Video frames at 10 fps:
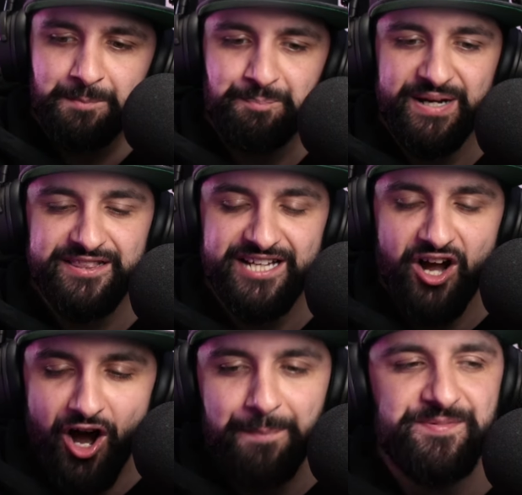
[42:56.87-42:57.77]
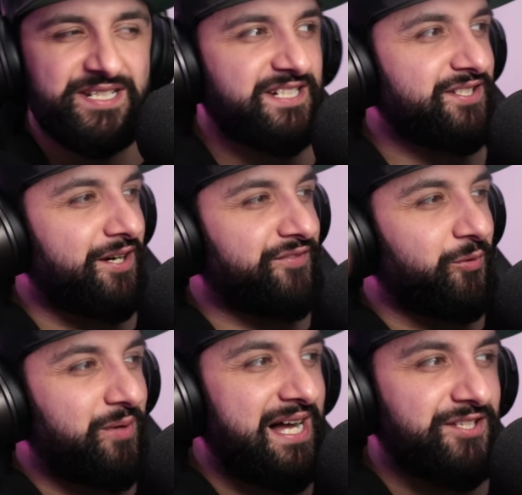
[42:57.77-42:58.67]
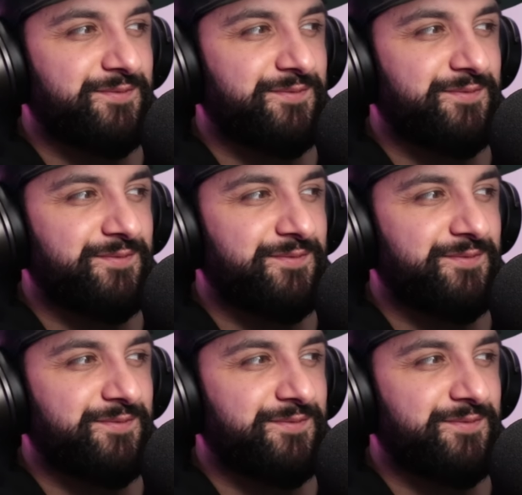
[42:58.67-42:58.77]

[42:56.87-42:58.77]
but the optics of the world's